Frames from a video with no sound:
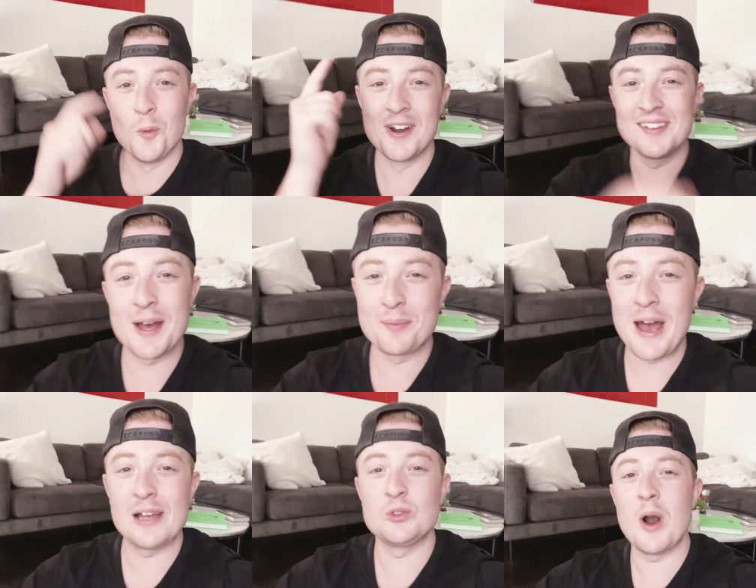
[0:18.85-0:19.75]
What is up,
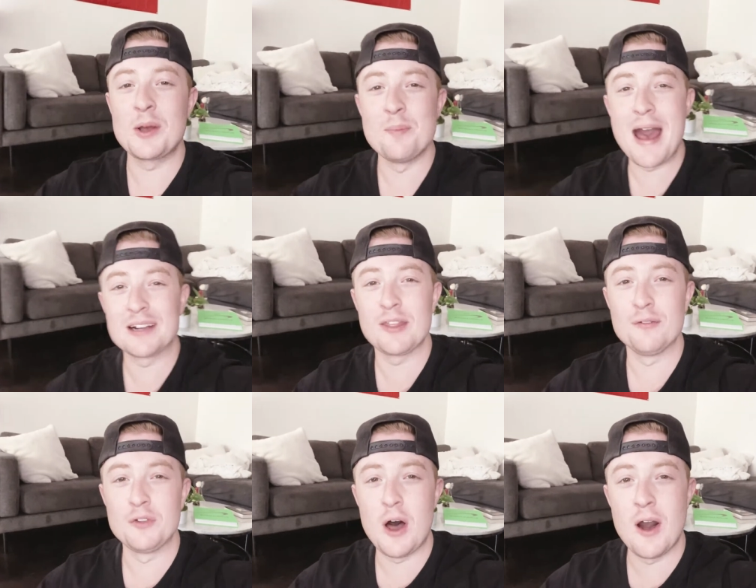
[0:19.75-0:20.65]
guys? Welcome back to the
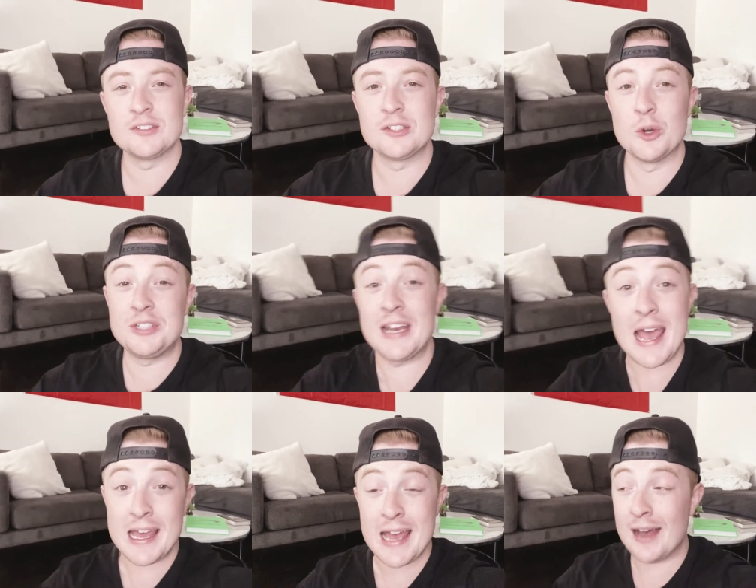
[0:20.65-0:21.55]
vlog. So
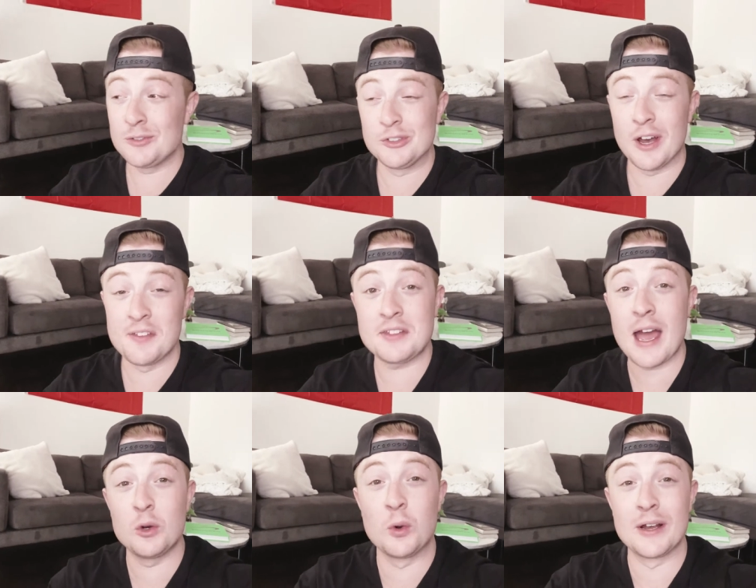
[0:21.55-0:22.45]
today, as you saw in the
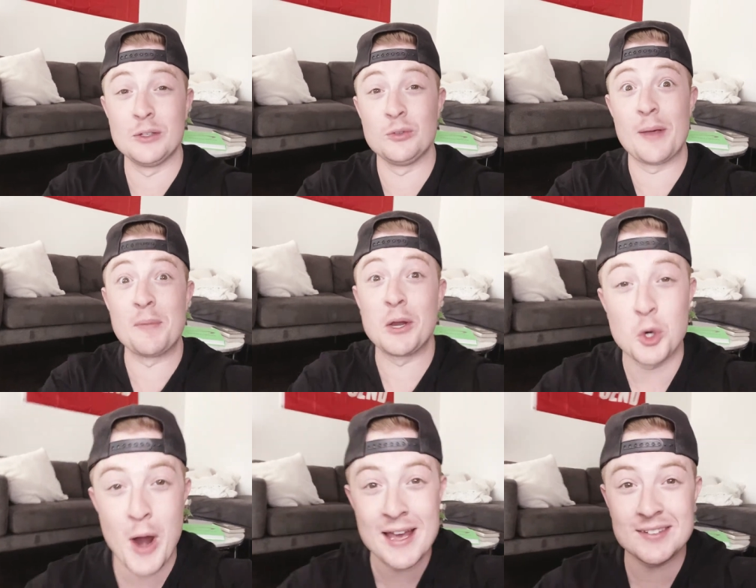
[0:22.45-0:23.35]
title, we're gonna do something
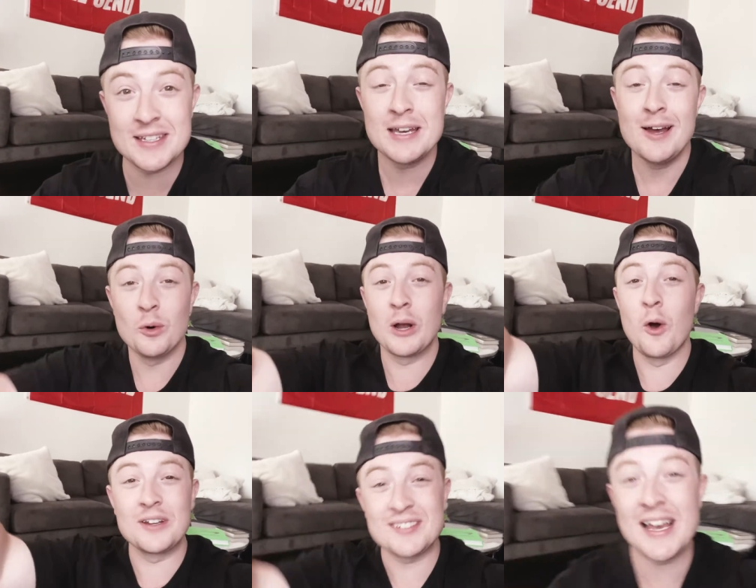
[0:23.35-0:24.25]
crazy. We're
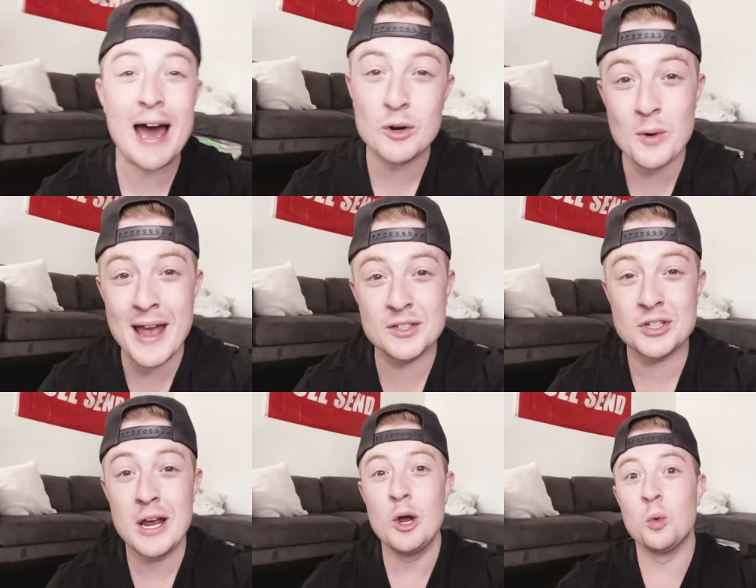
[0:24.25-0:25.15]
going to Saddle Ranch.
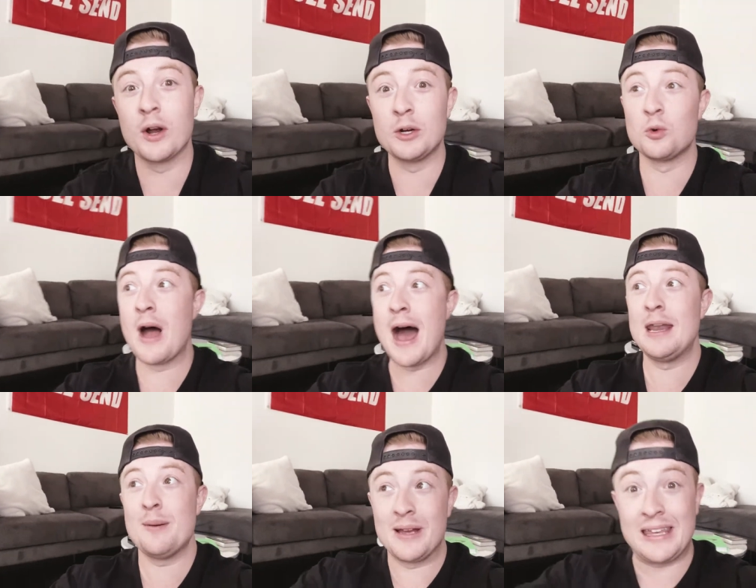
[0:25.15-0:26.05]
We're gonna ride
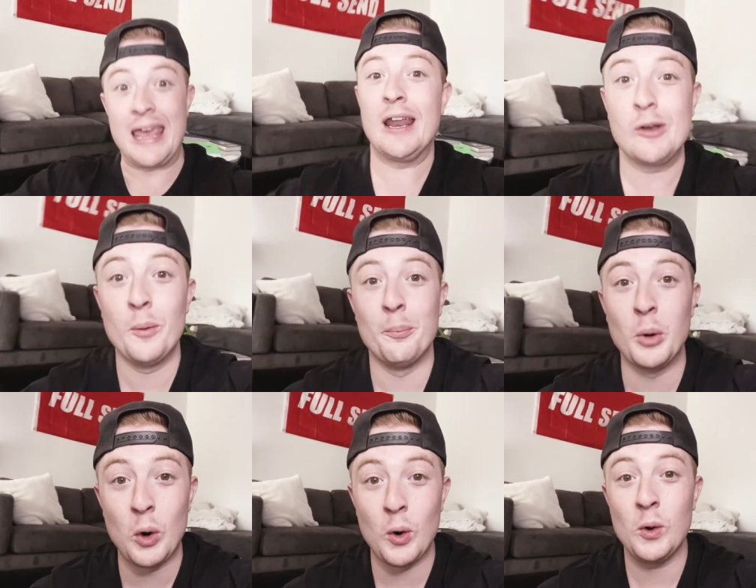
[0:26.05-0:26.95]
a mechanical
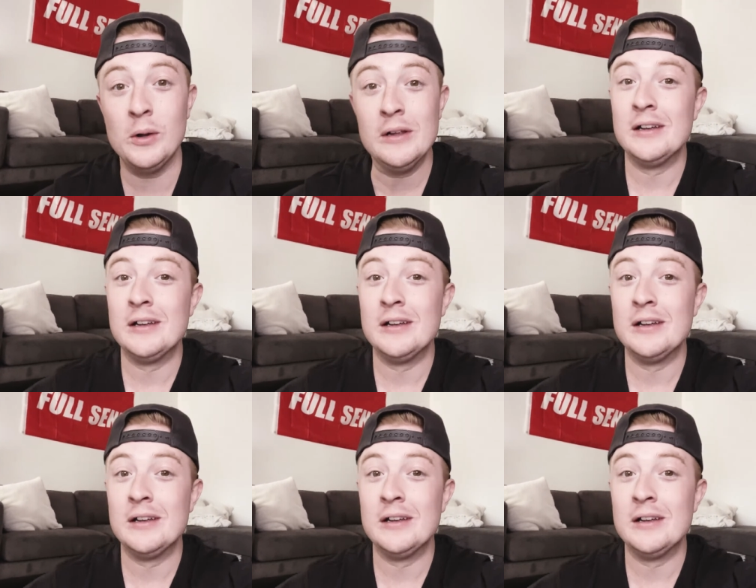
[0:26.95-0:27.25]
bull.